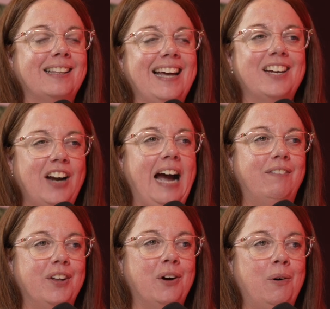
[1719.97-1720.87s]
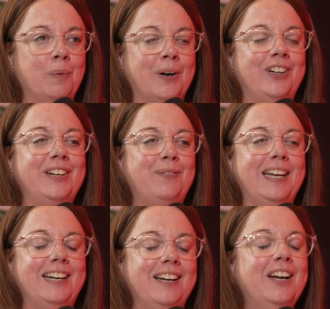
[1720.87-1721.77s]
that could have on the whole world, if we
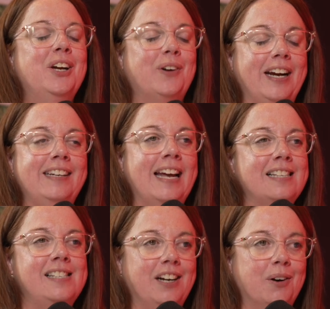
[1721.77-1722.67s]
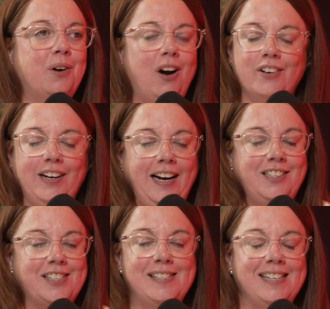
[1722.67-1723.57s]
can create net zero concrete,
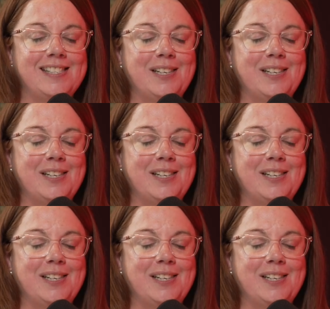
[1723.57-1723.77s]
it's